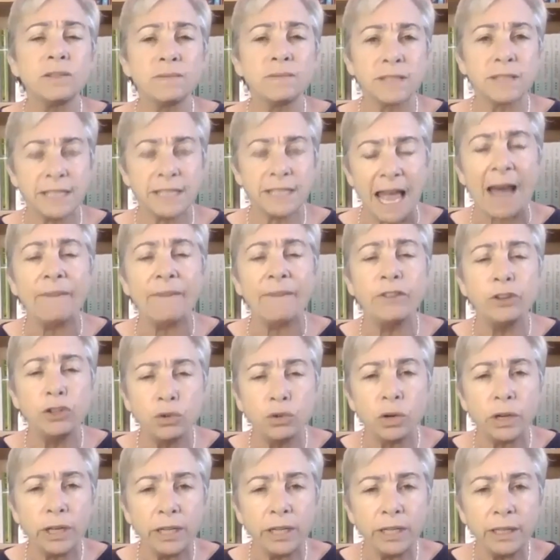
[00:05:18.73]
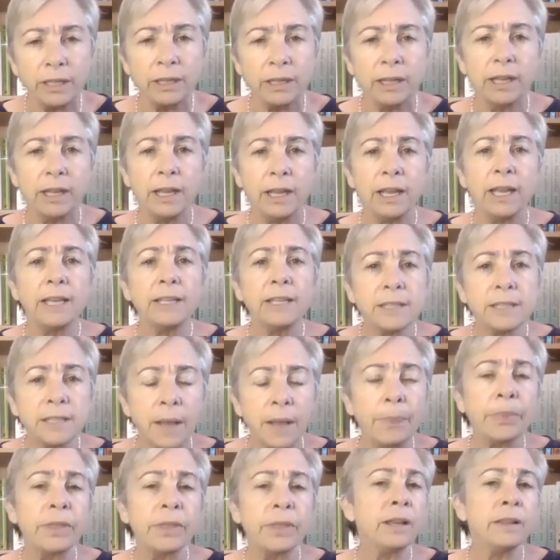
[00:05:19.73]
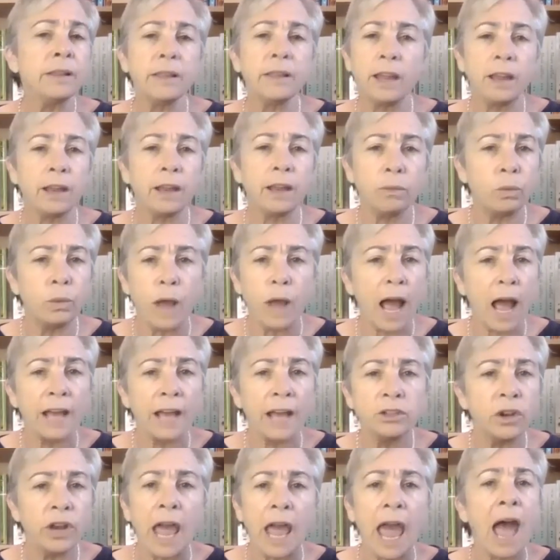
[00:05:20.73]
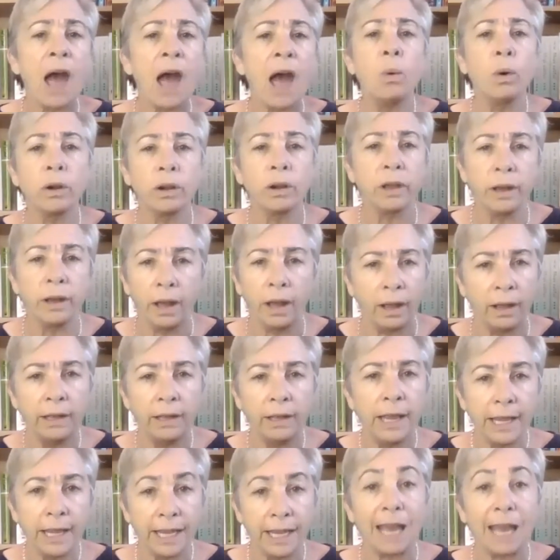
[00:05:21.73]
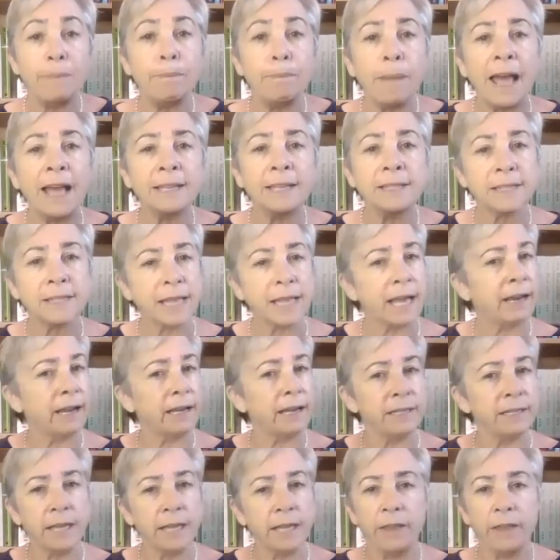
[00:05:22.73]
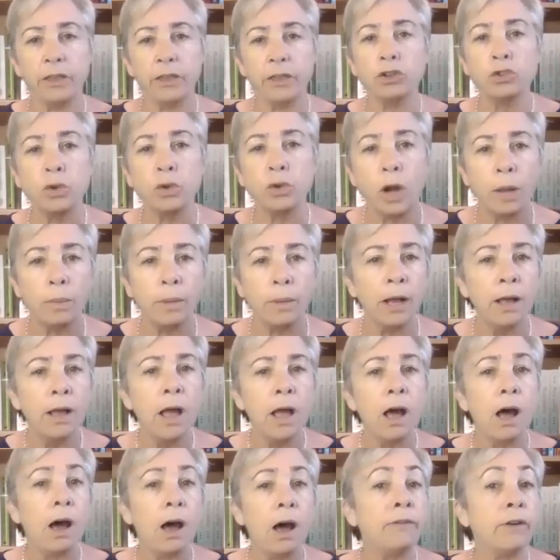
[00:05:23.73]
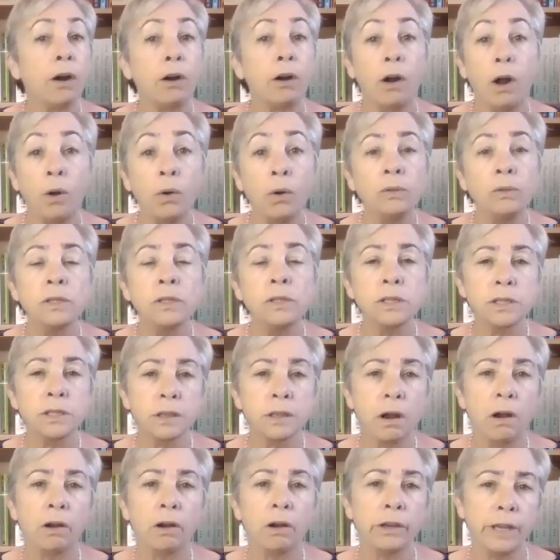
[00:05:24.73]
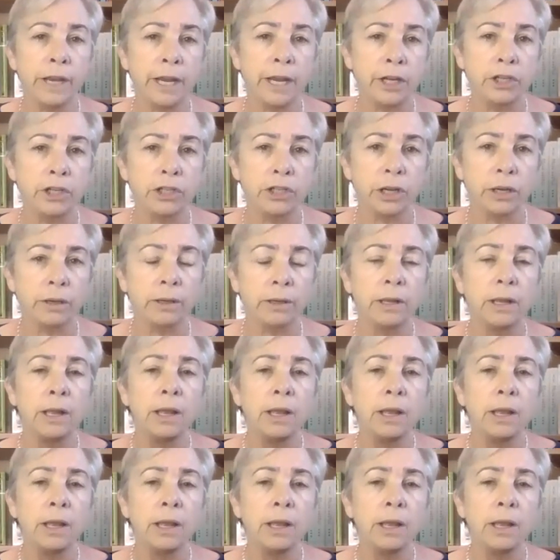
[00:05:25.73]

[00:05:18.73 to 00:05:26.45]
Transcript: savagery is something that I don't know how we're going to get past that, I say, in the trauma of our own scarred nation.